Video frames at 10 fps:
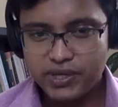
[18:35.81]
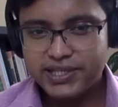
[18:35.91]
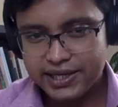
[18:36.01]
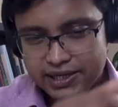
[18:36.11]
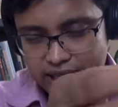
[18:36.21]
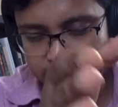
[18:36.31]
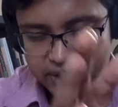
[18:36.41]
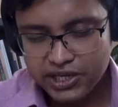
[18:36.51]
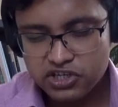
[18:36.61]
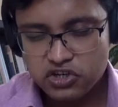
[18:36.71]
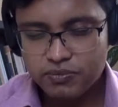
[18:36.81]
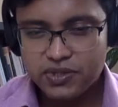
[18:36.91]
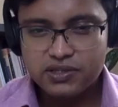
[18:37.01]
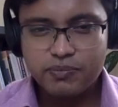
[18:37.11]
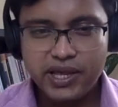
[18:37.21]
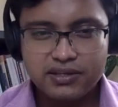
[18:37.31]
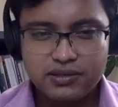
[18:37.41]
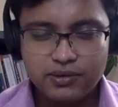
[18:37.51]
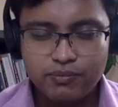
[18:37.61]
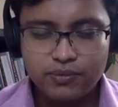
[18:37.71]
basically the application of this
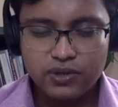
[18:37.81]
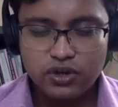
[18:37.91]
maxim,